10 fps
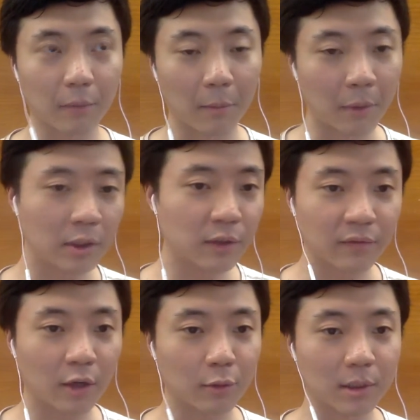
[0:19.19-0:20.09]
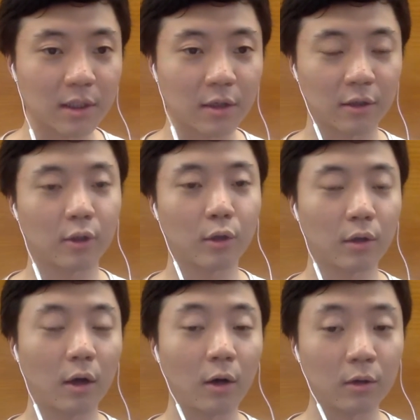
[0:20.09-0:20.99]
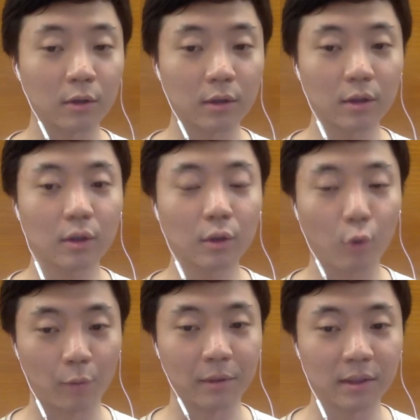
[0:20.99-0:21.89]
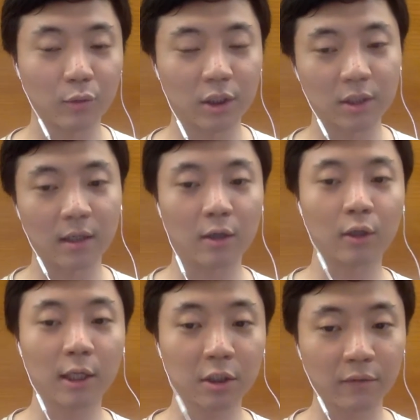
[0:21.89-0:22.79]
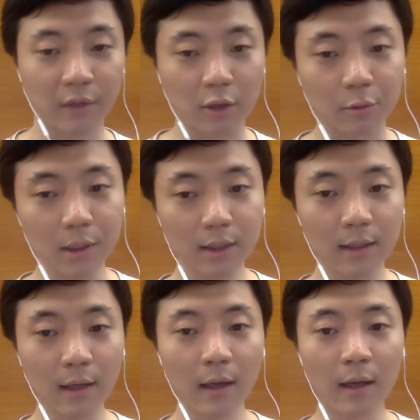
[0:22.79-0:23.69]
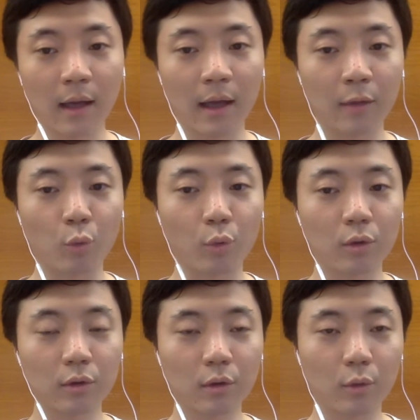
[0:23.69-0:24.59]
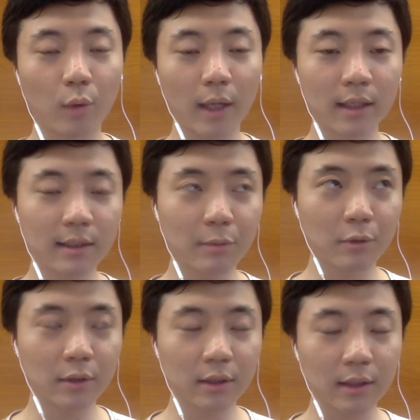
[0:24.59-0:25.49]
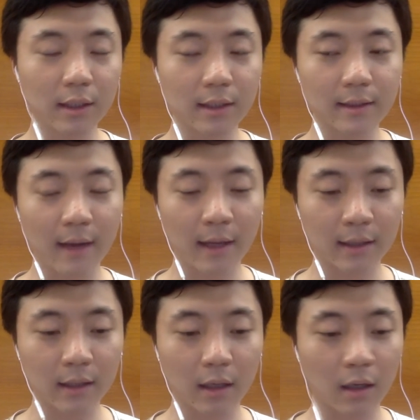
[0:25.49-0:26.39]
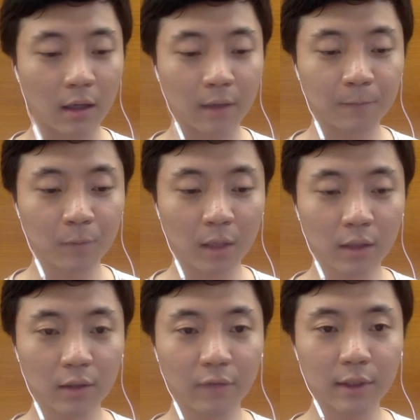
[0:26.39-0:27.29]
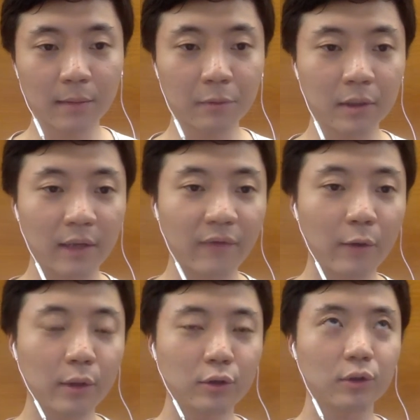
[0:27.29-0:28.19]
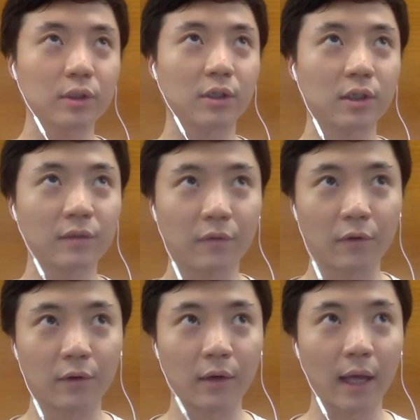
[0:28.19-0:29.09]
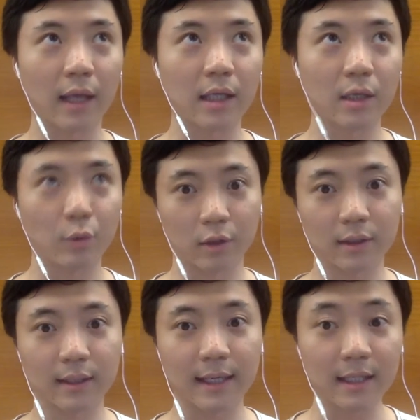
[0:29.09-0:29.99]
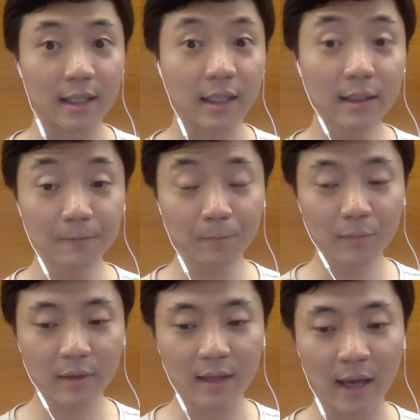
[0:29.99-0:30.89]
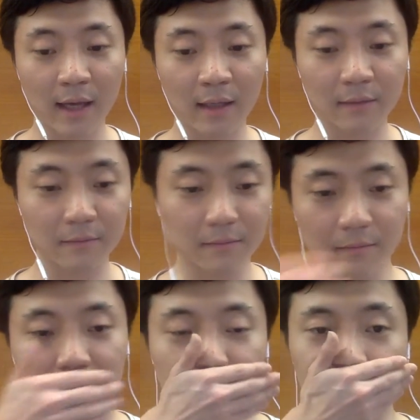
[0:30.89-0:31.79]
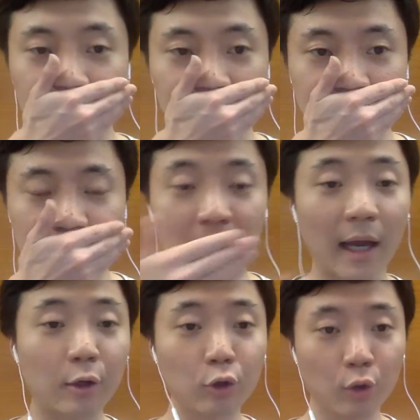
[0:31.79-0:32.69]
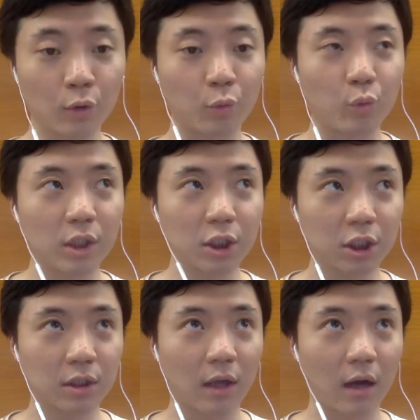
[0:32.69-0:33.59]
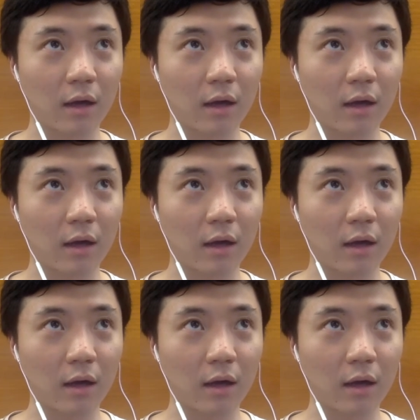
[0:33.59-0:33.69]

a bunch of documents called corpus, which is a collection of documents. And why it is important is that so, for example, if I want to search for a keyword kidney, then I don't know which